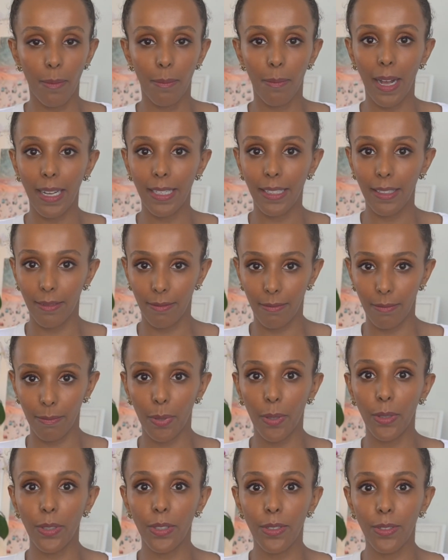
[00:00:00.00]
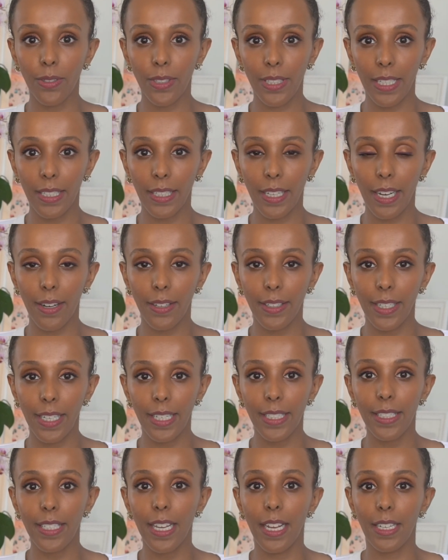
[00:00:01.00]
my personal skincare
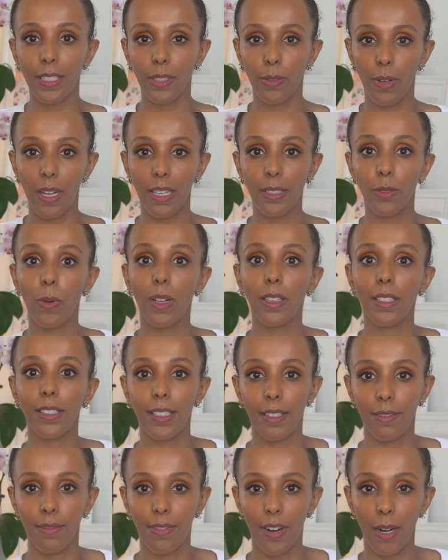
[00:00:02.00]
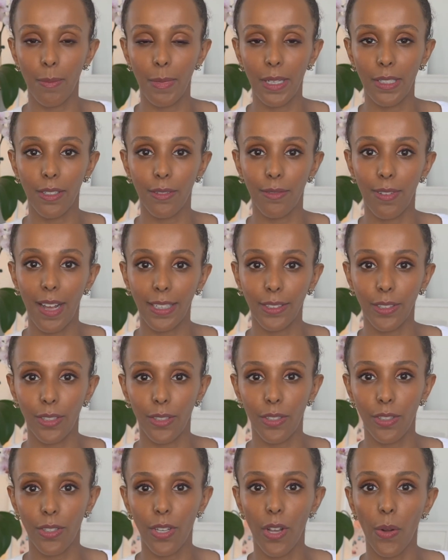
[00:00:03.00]
needs and as well as environmental
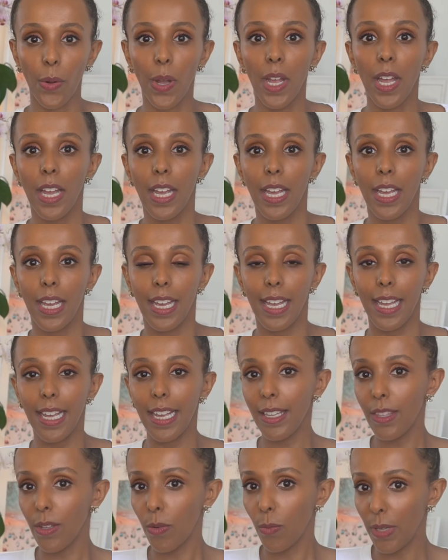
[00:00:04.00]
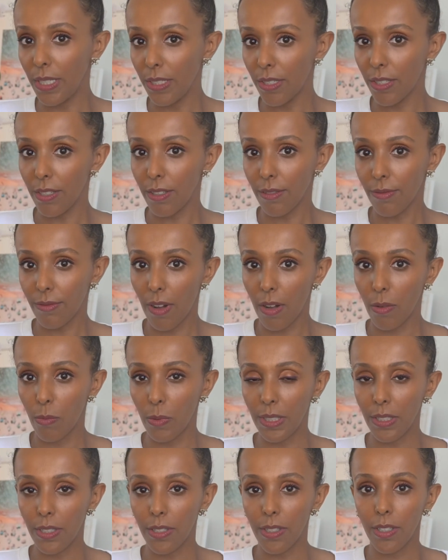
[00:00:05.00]
factors. So in the winter, fall
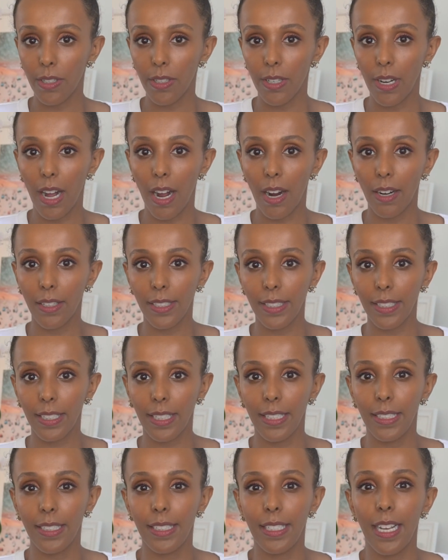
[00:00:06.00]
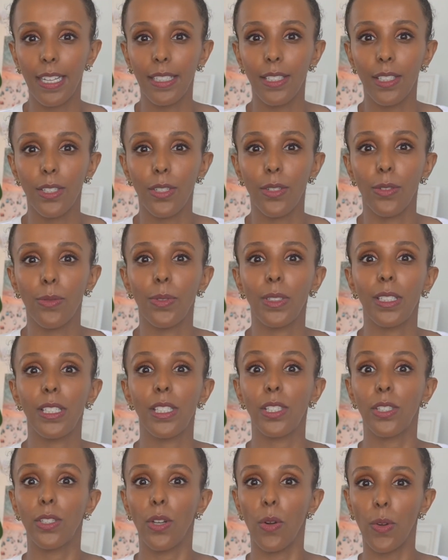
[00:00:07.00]
winter, our skin tends to really
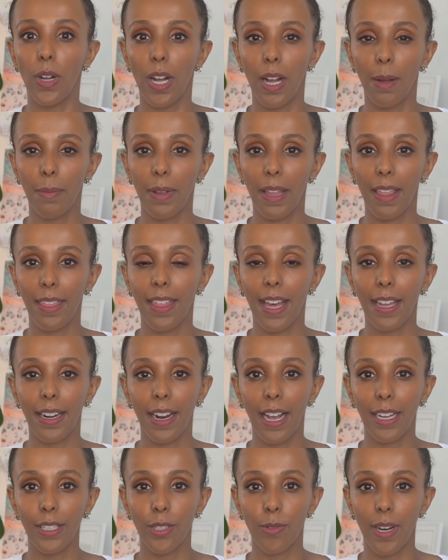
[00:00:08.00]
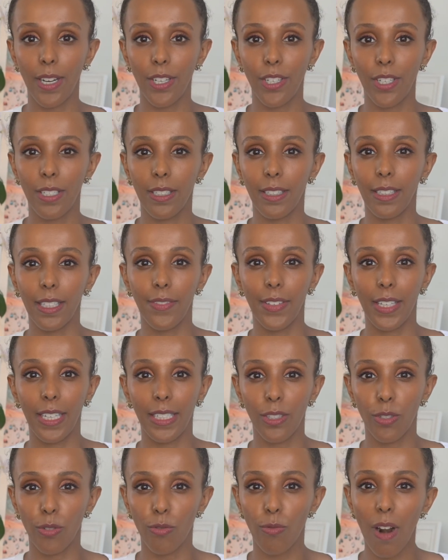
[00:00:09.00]
soak up that hydration, leaving
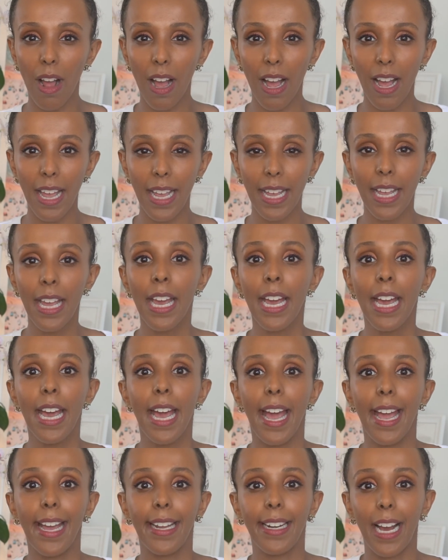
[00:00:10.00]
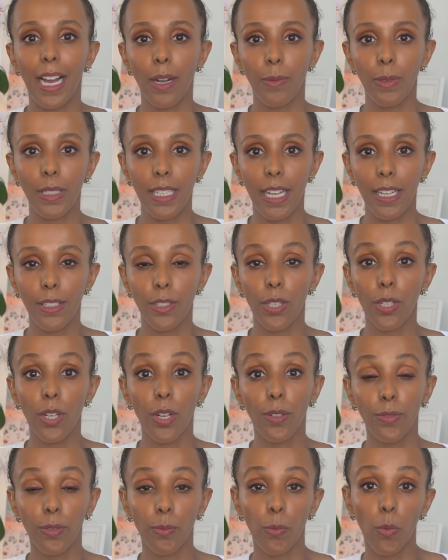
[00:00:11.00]
us dry, and I would tend to
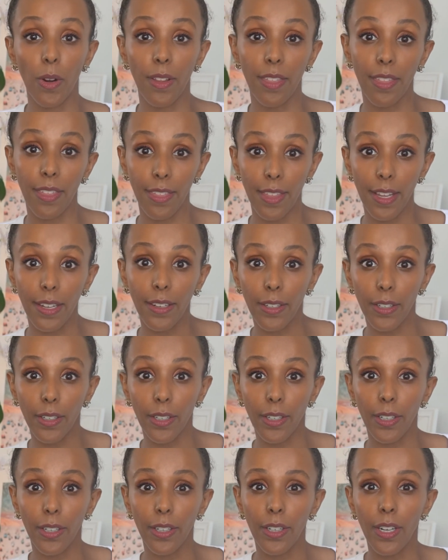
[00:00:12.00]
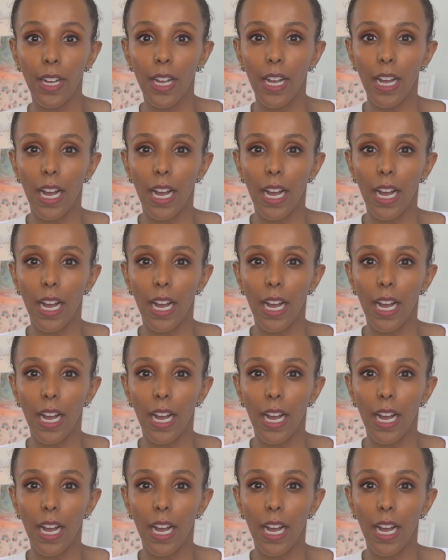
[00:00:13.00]
go for more thicker